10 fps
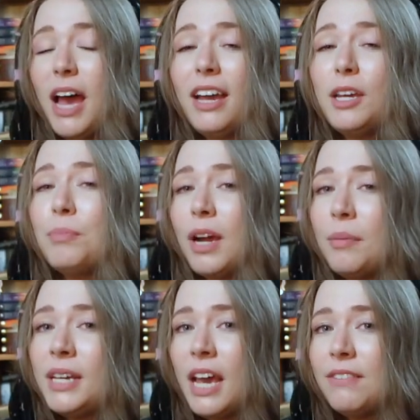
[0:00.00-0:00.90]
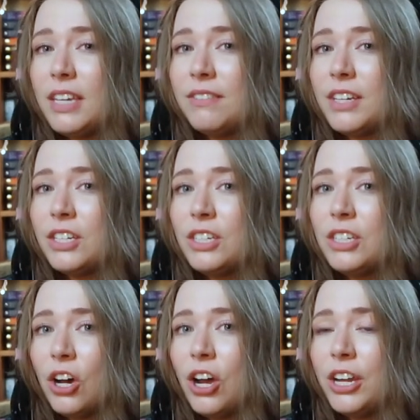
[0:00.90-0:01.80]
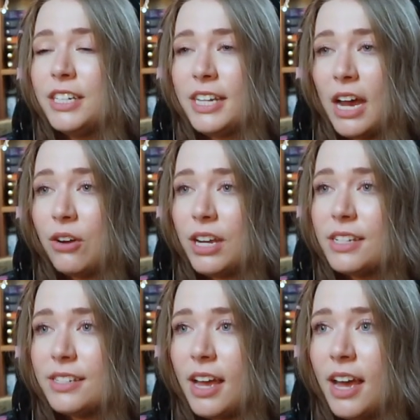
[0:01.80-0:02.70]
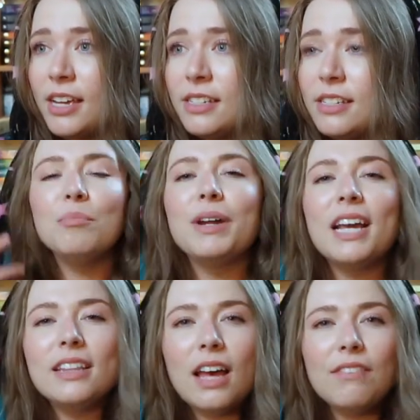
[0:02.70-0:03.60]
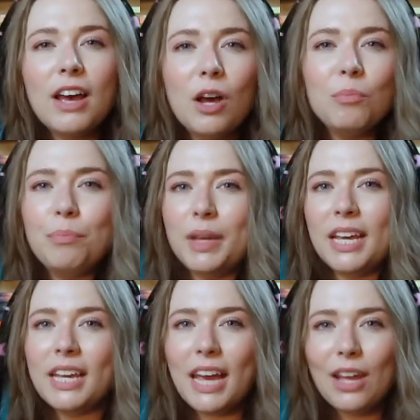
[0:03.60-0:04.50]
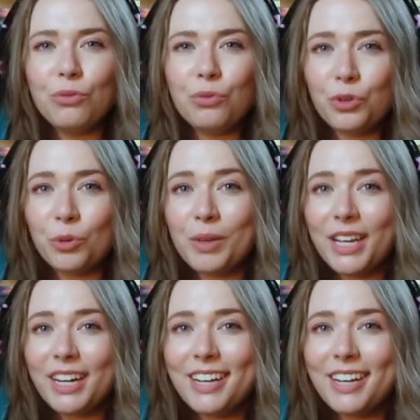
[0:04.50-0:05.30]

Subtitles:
I could probably have even gone down a size, but I love how big and roomy it